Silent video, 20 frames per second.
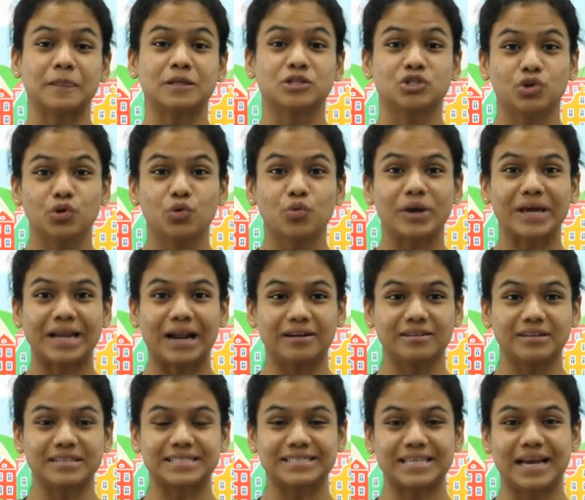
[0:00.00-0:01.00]
So you can
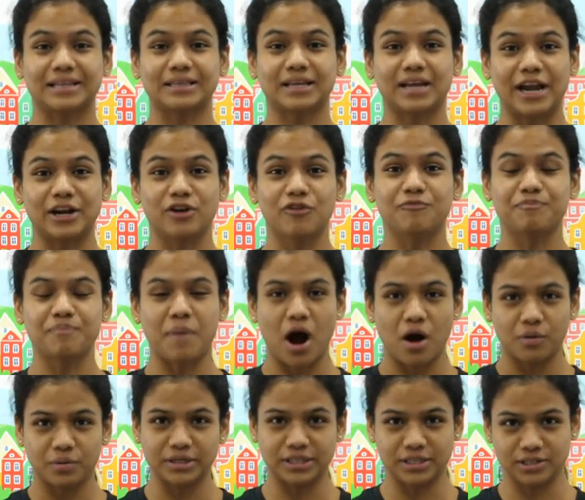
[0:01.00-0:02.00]
understand the kind of
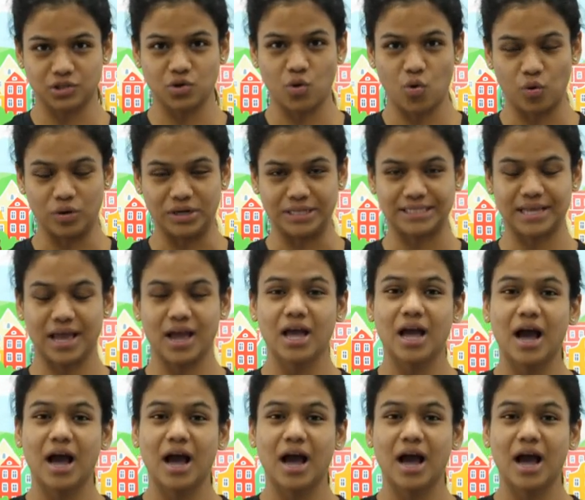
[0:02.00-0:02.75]
power this holds.